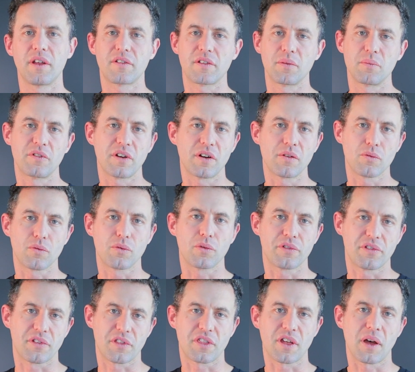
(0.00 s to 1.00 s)
some general
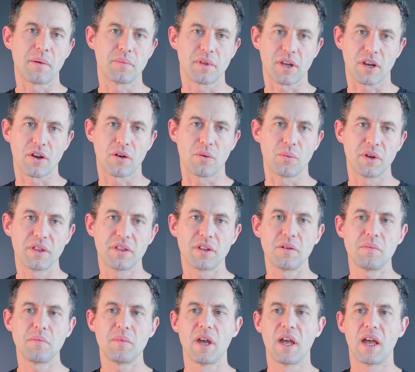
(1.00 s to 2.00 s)
rules of thumb that go with
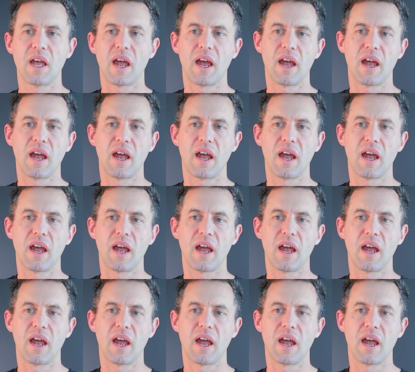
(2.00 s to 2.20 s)
them,